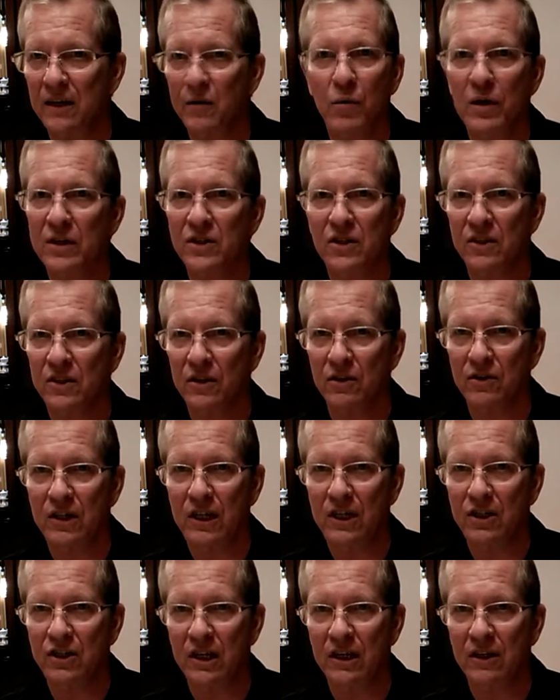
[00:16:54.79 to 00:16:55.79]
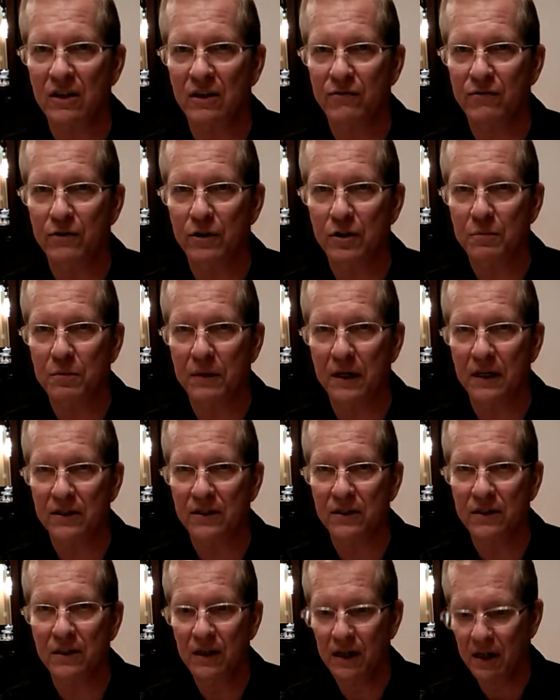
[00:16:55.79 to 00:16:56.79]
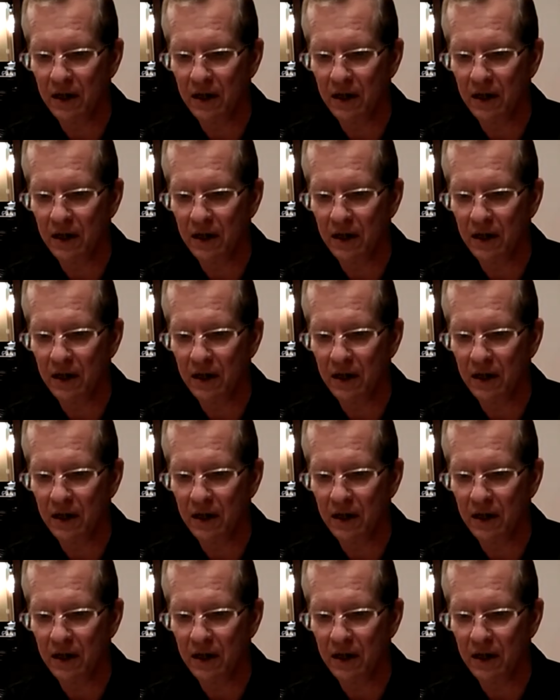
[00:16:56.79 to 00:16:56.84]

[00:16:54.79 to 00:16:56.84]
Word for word: It wasn't their teaching in the first place.